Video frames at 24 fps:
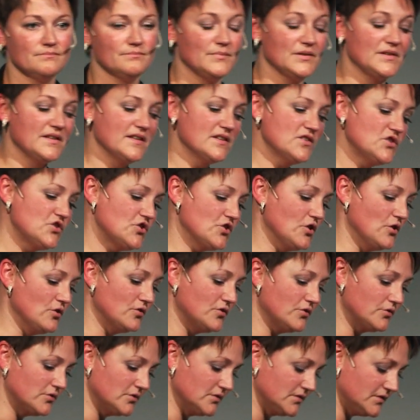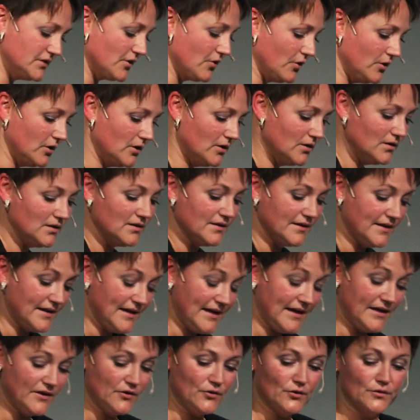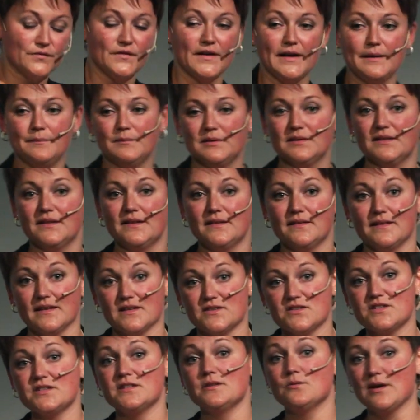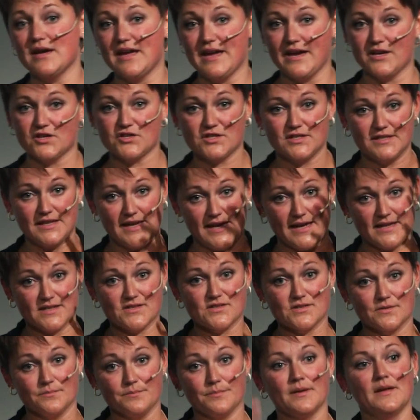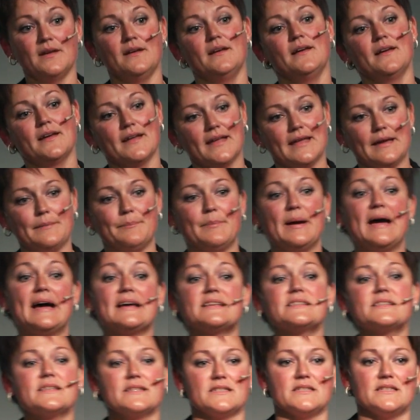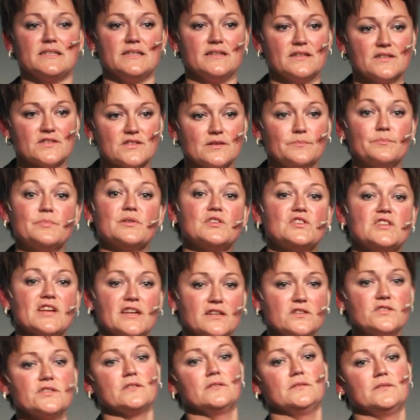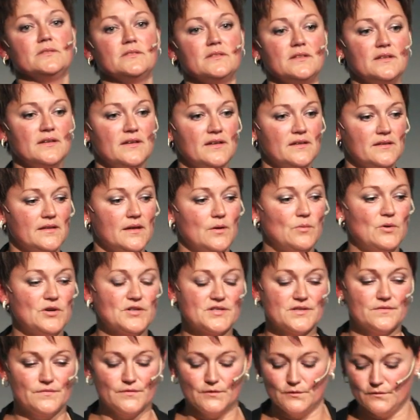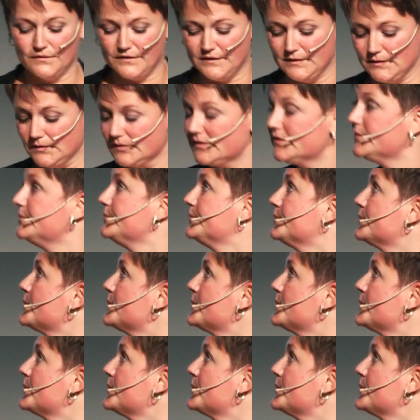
But this showed the girl and her family that she actually had some capacity, some potential that wasn't fulfilled.